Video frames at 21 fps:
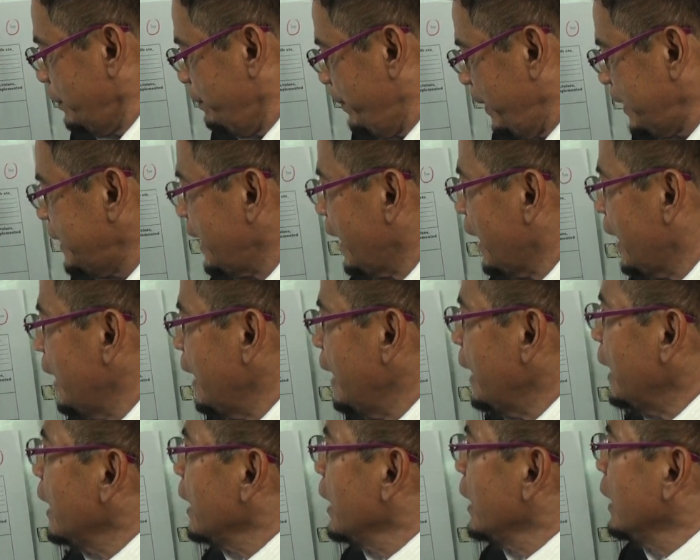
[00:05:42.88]

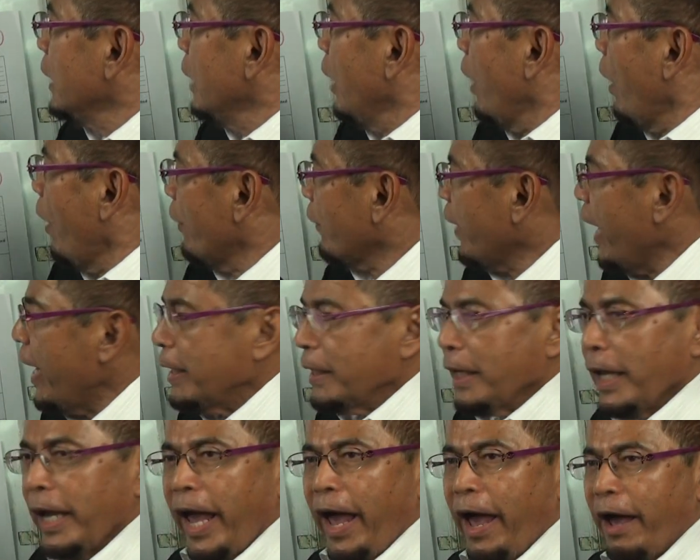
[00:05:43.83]
basically, all right,
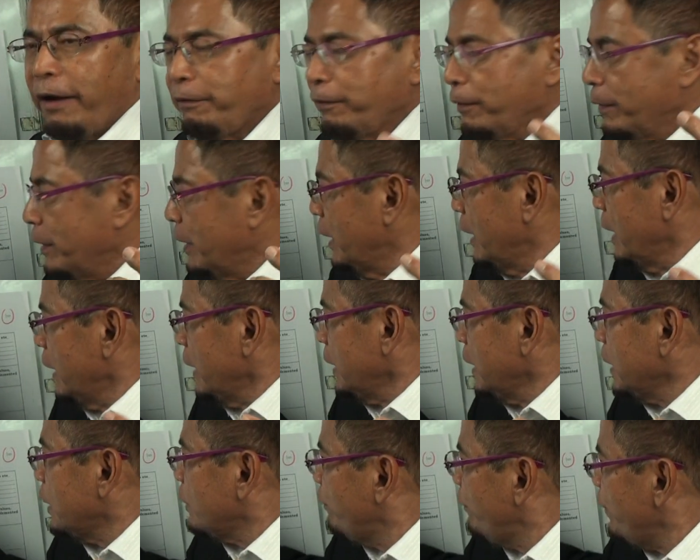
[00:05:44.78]
they have
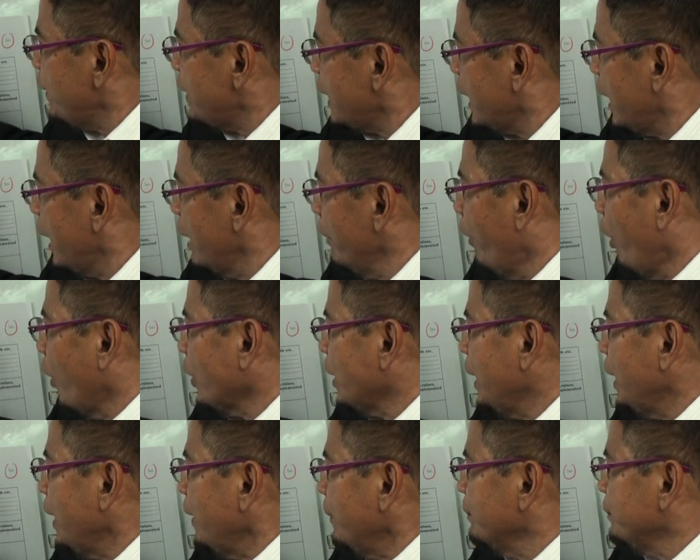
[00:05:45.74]
this physical
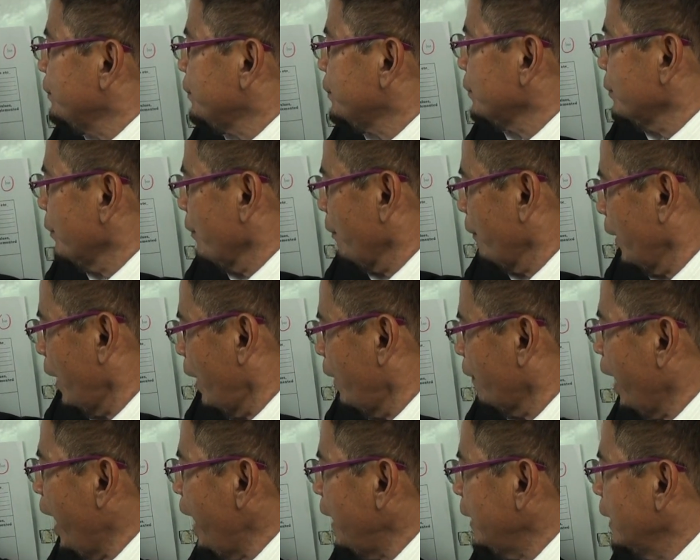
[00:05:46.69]
body,
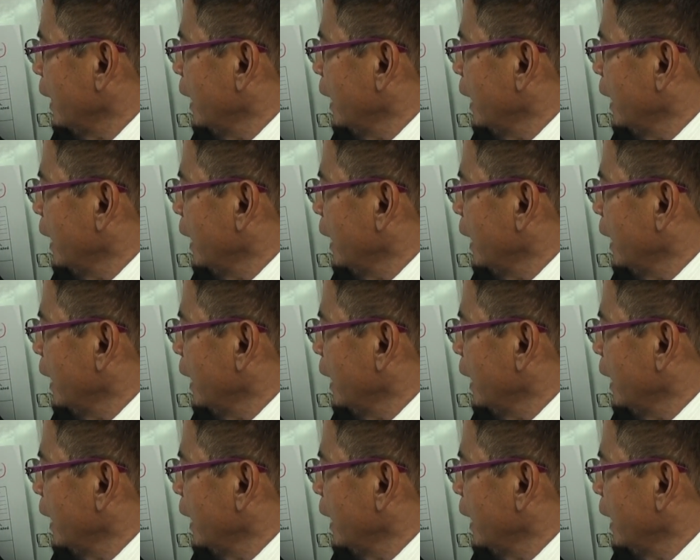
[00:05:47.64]
all right,